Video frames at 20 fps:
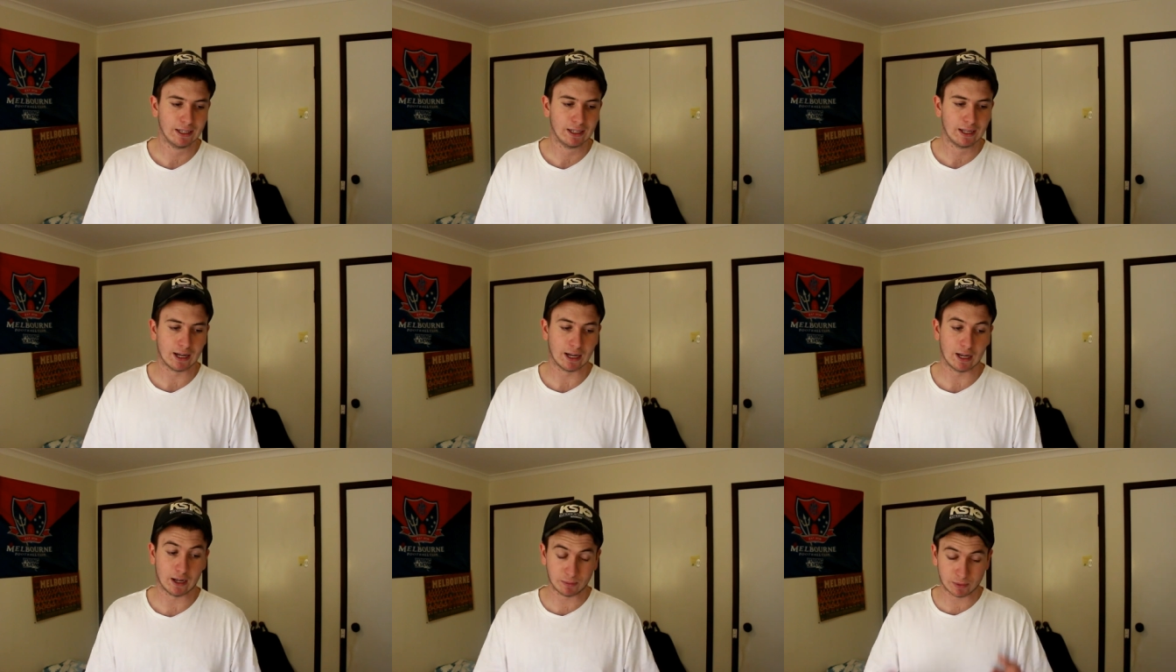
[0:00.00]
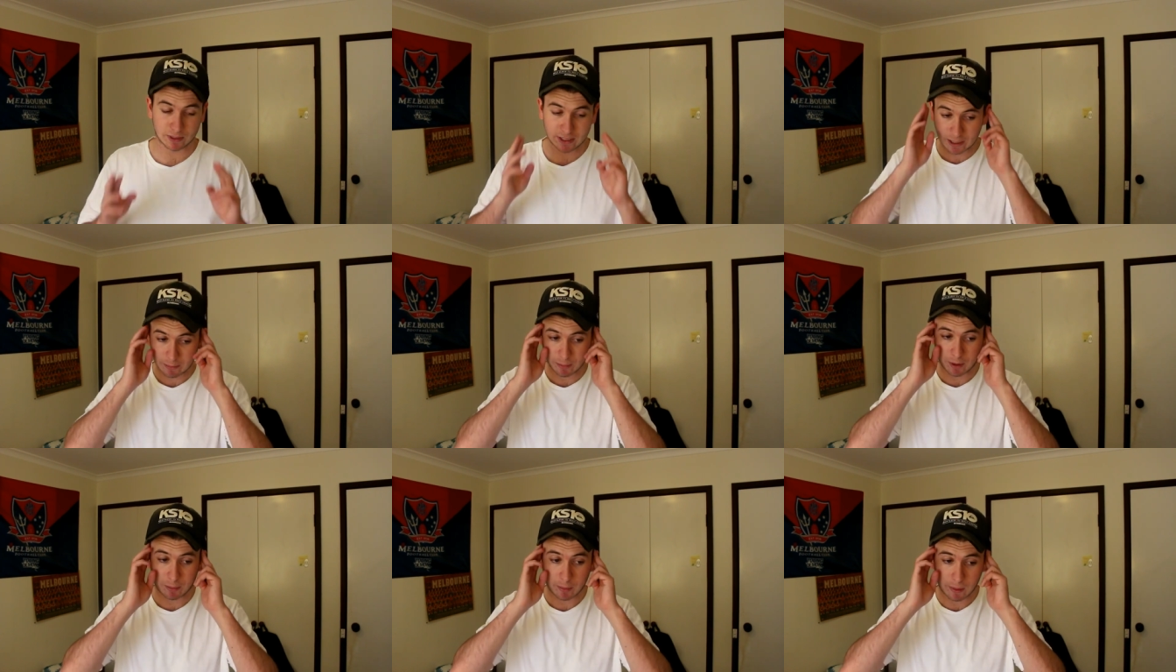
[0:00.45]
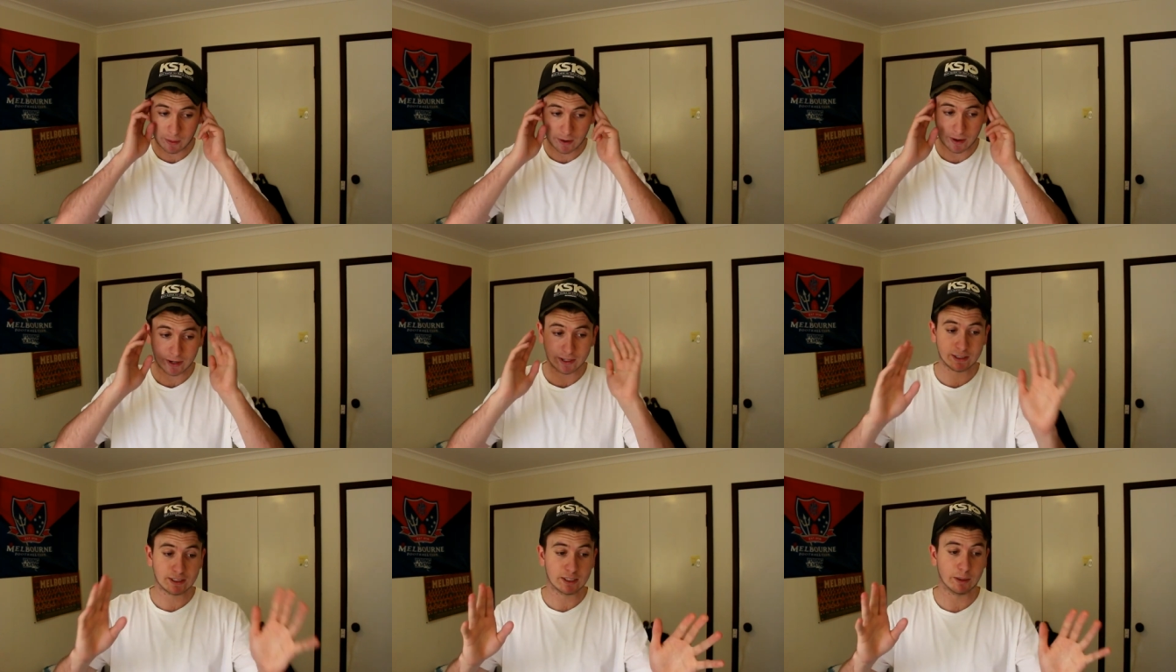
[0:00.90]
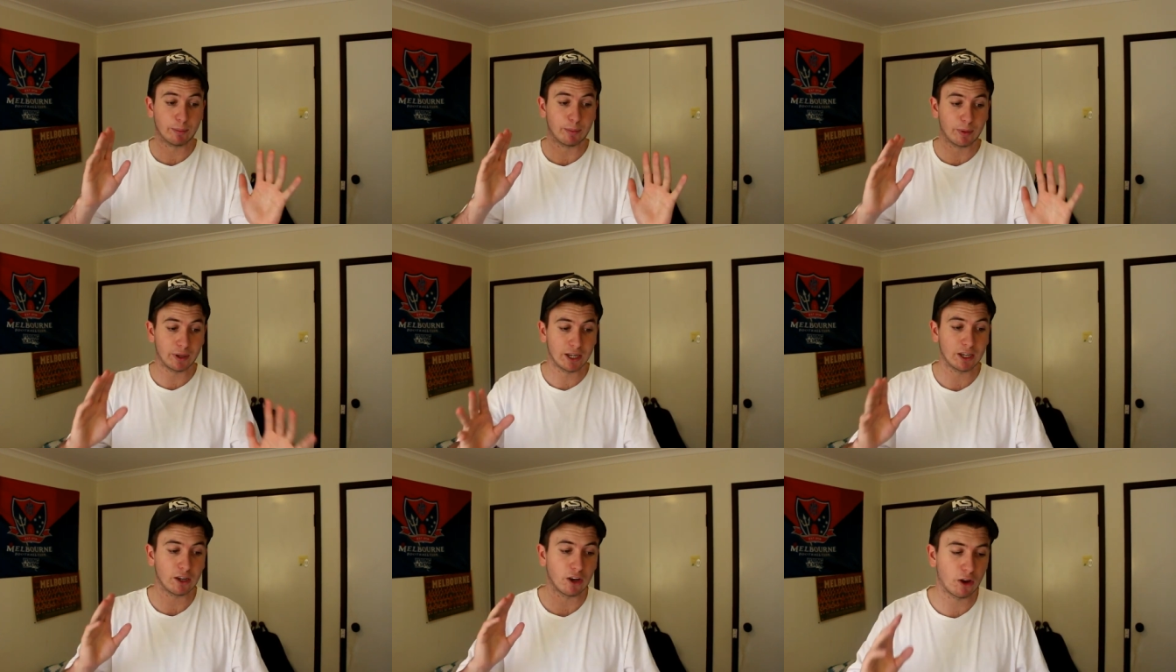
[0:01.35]
um, set my mind to
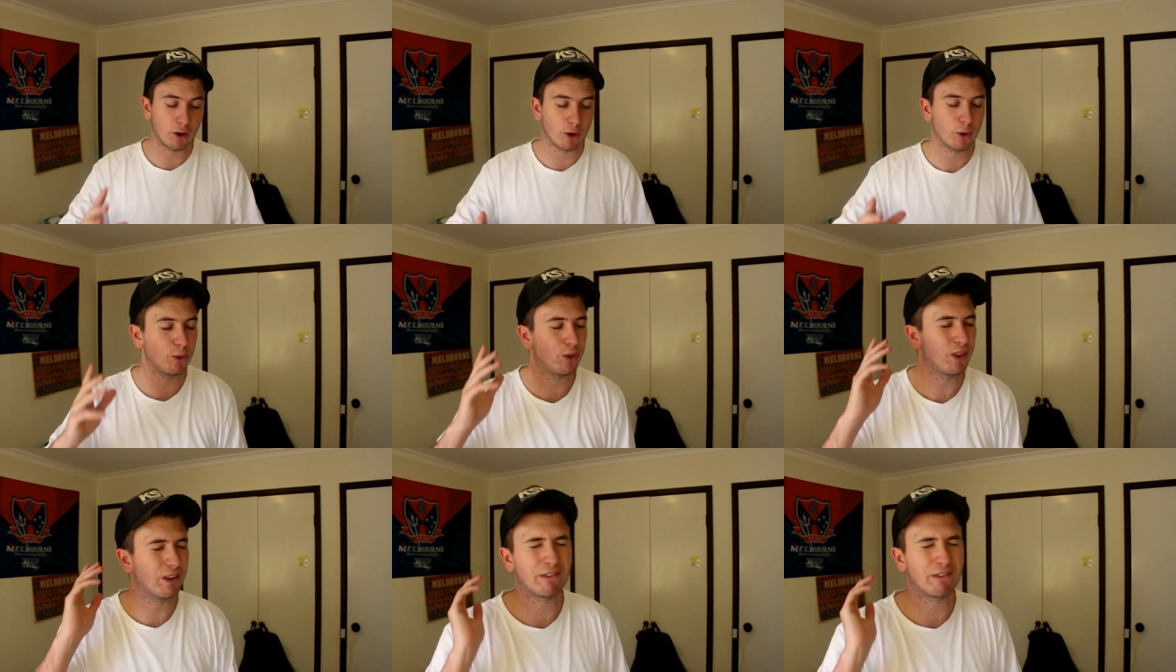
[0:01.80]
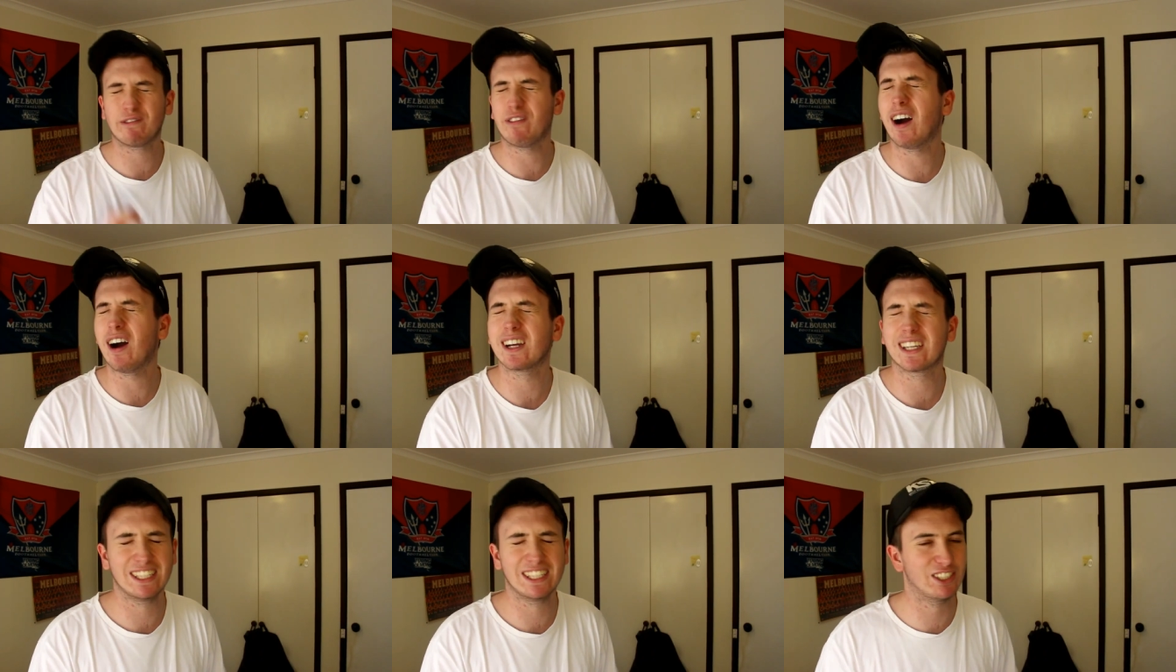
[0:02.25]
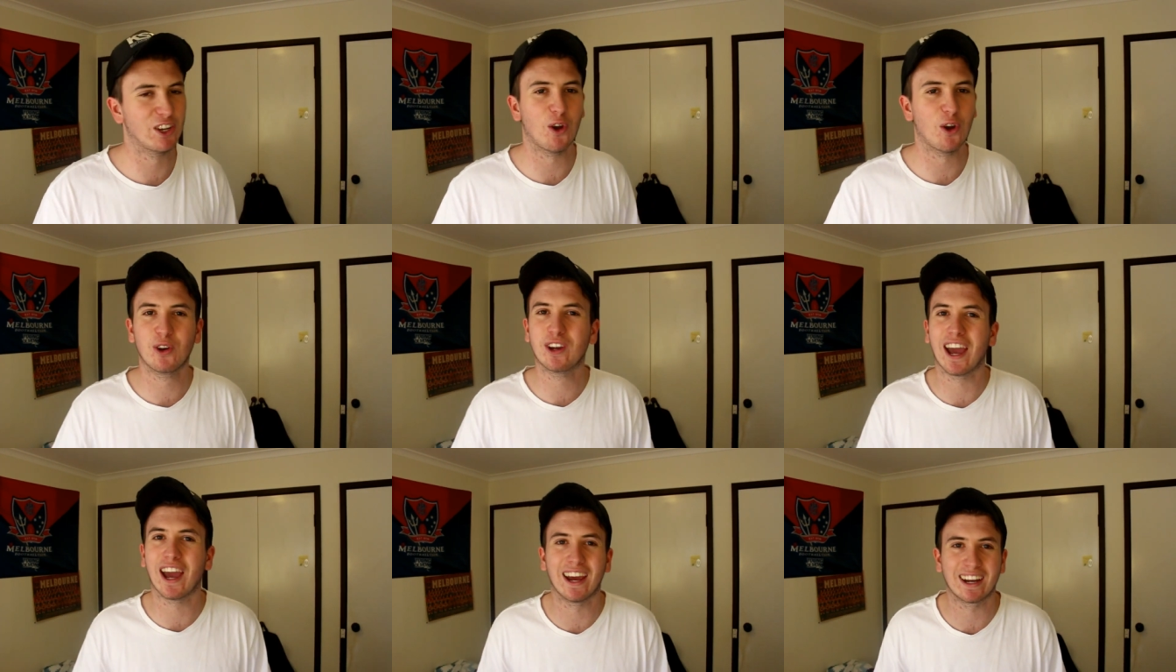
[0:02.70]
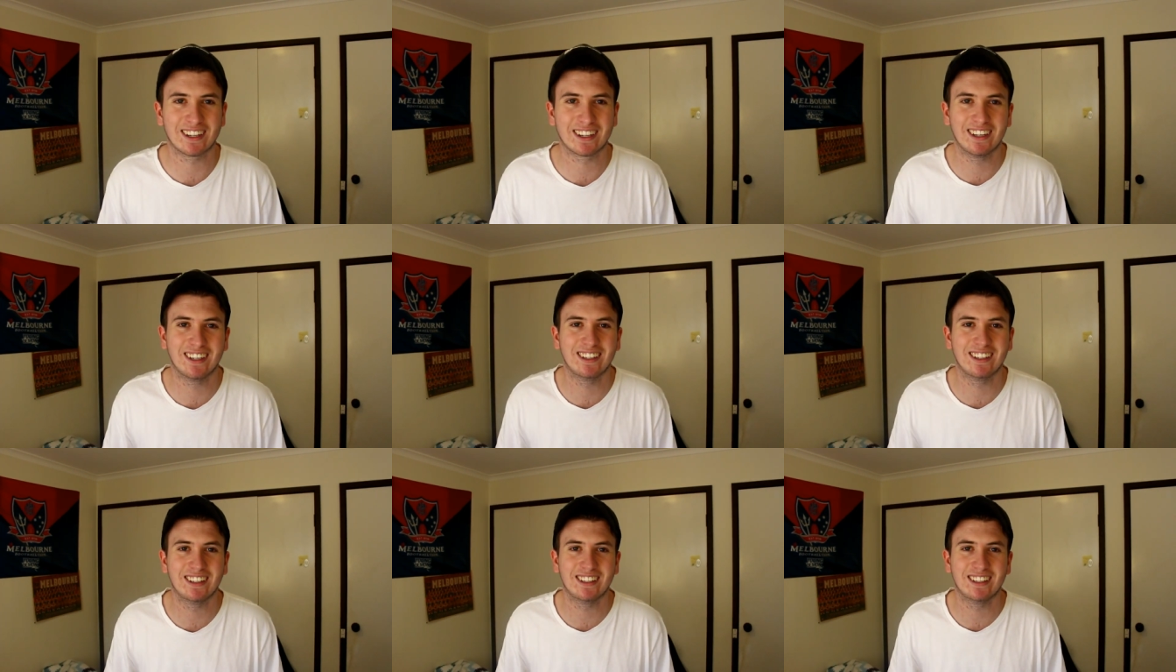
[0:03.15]
being, oh, who the f is O G A C?